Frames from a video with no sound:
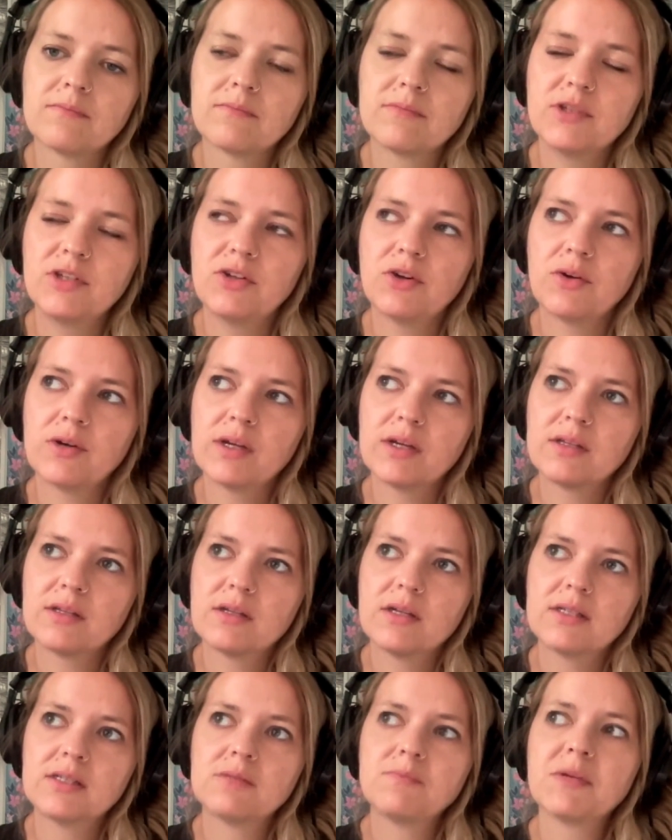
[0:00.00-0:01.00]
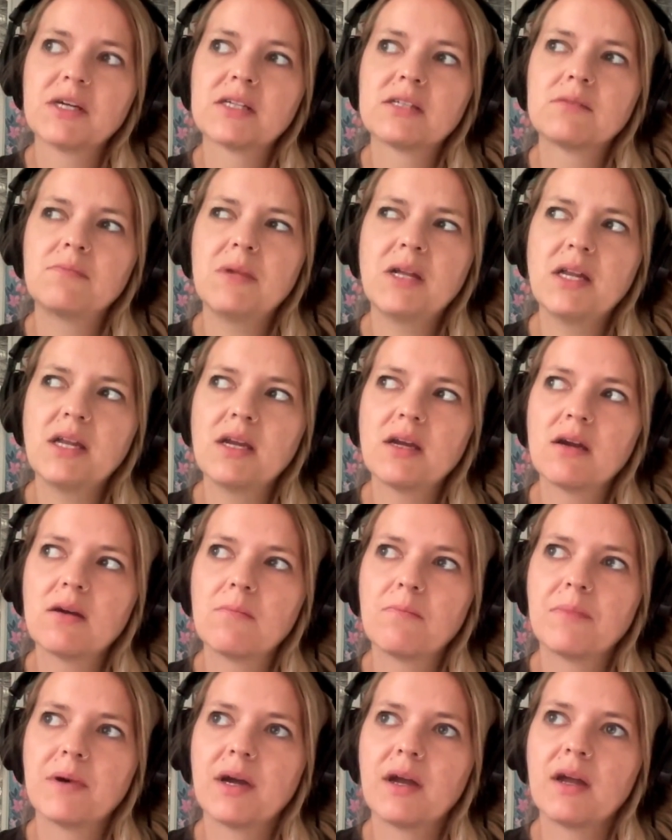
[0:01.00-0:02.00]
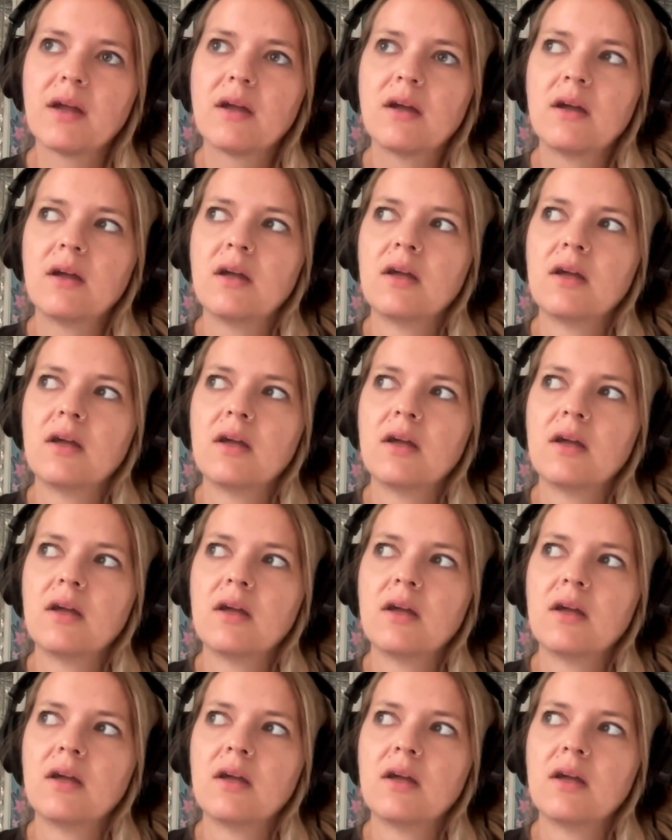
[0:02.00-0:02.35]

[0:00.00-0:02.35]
You know, it's mixed media, but